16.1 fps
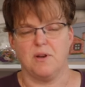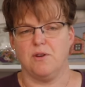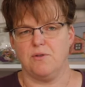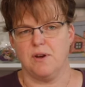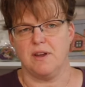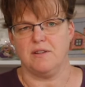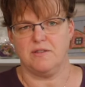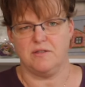
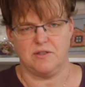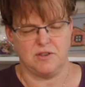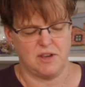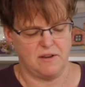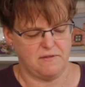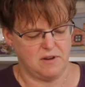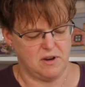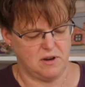grade
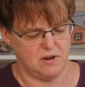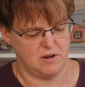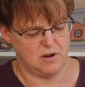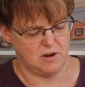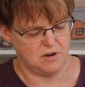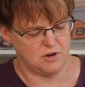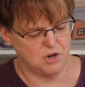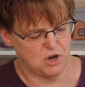
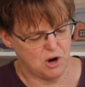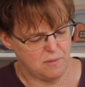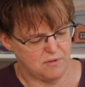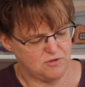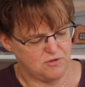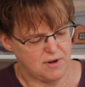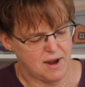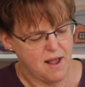7
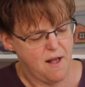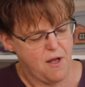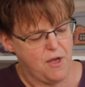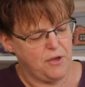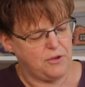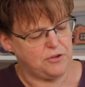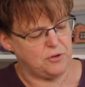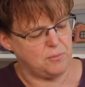geometry.
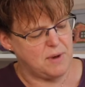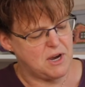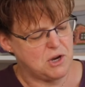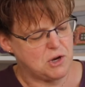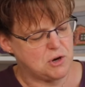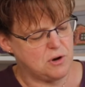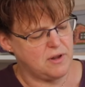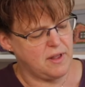So make
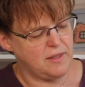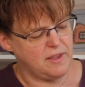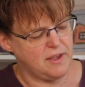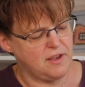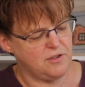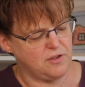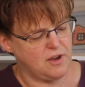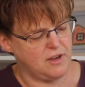sure that
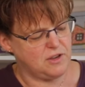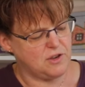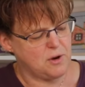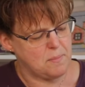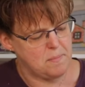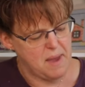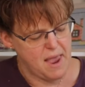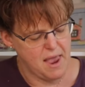these lines
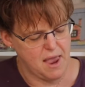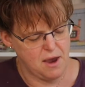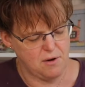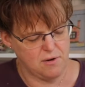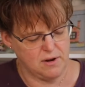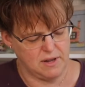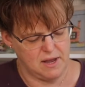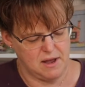are
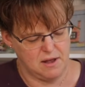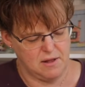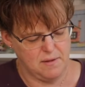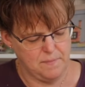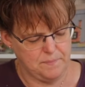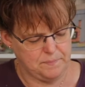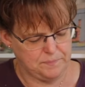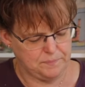
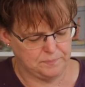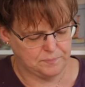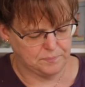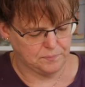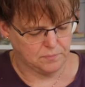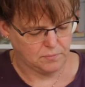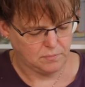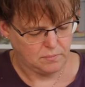parallel.
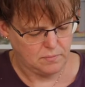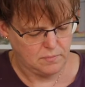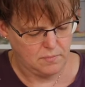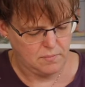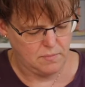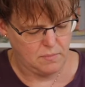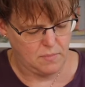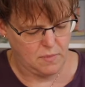
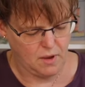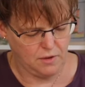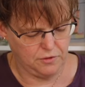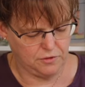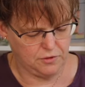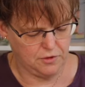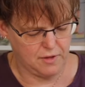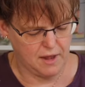
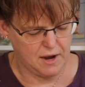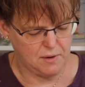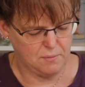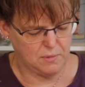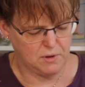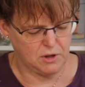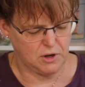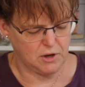So then it
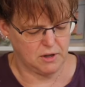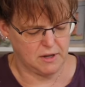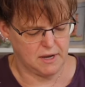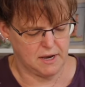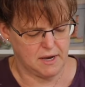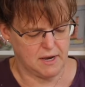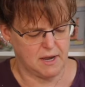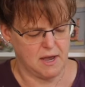will look
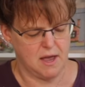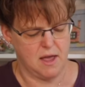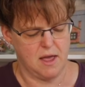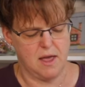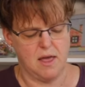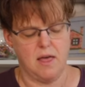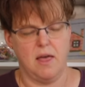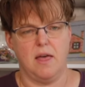like
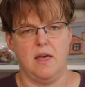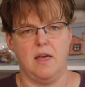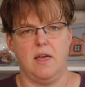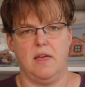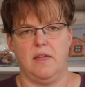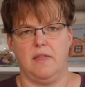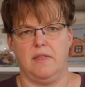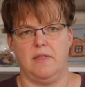
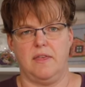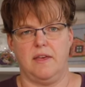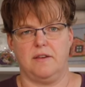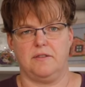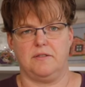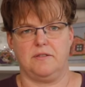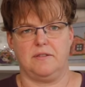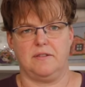
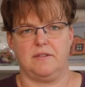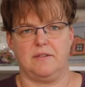this.